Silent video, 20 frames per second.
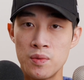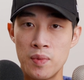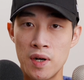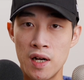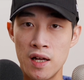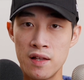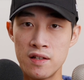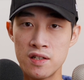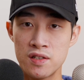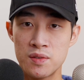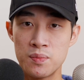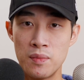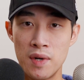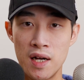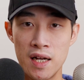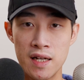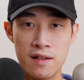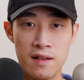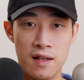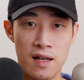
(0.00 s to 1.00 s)
to buy this
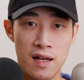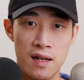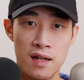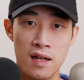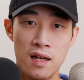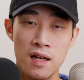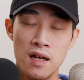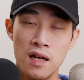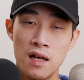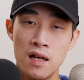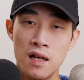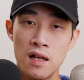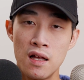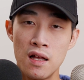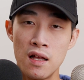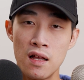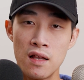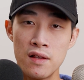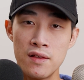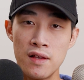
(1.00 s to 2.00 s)
mic then?
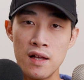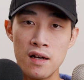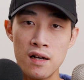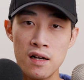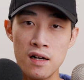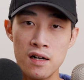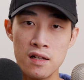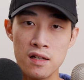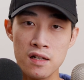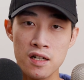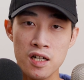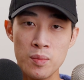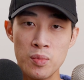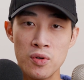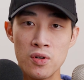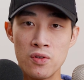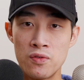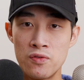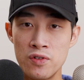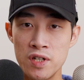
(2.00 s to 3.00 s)
There are a
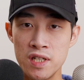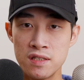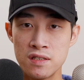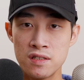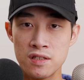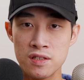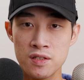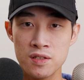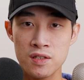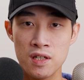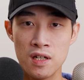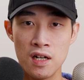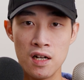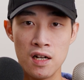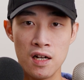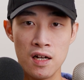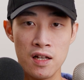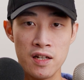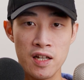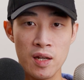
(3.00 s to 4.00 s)
couple of reasons.
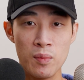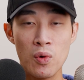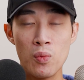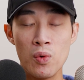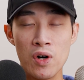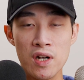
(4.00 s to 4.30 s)
Uh, number